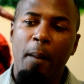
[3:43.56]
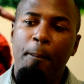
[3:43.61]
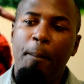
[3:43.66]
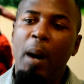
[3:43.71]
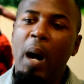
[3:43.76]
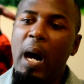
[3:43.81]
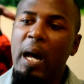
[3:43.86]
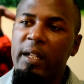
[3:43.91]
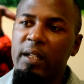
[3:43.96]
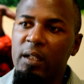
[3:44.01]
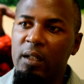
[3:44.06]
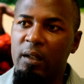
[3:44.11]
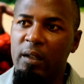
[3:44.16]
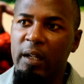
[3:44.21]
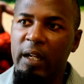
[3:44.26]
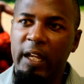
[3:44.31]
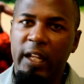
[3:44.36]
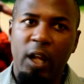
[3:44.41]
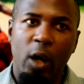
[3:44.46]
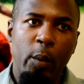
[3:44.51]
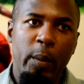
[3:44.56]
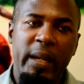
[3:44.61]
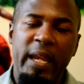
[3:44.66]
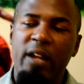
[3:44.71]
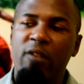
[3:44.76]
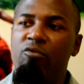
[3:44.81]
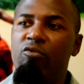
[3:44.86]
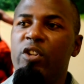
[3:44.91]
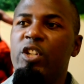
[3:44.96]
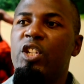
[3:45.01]
partner and how we
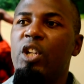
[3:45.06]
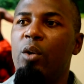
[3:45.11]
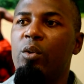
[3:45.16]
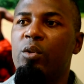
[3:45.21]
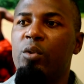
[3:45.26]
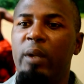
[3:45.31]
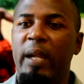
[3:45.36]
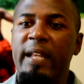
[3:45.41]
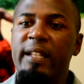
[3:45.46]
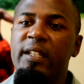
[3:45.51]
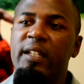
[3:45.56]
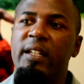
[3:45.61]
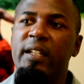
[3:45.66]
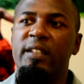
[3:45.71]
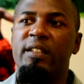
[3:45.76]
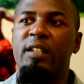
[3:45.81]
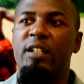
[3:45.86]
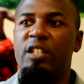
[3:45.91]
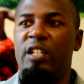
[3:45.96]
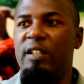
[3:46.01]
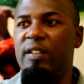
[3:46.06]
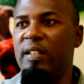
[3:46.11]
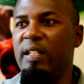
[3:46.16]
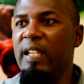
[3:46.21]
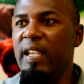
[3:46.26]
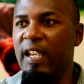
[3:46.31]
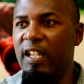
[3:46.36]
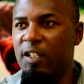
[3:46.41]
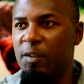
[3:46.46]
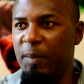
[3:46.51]
can reach out to entities such as
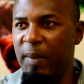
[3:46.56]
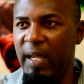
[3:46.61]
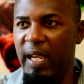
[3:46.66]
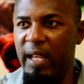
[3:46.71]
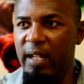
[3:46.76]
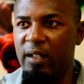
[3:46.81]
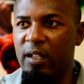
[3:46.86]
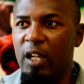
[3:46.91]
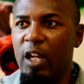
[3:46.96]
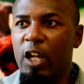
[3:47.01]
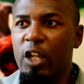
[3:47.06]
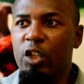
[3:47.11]
ESPN